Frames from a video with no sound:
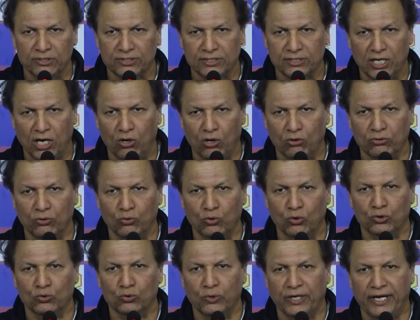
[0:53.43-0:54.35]
is now
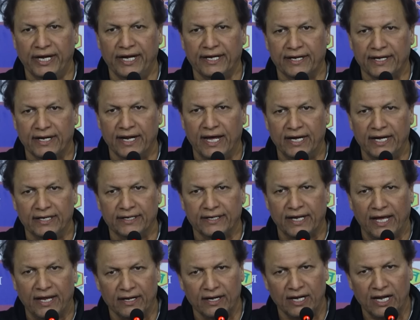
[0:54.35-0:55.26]
go to 8, 9,
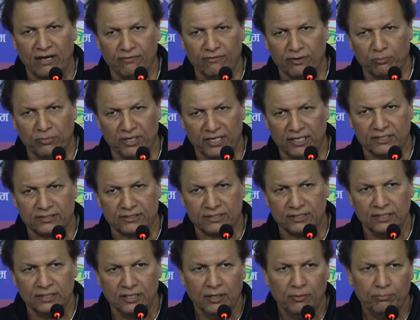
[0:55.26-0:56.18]
10, 11 minutes.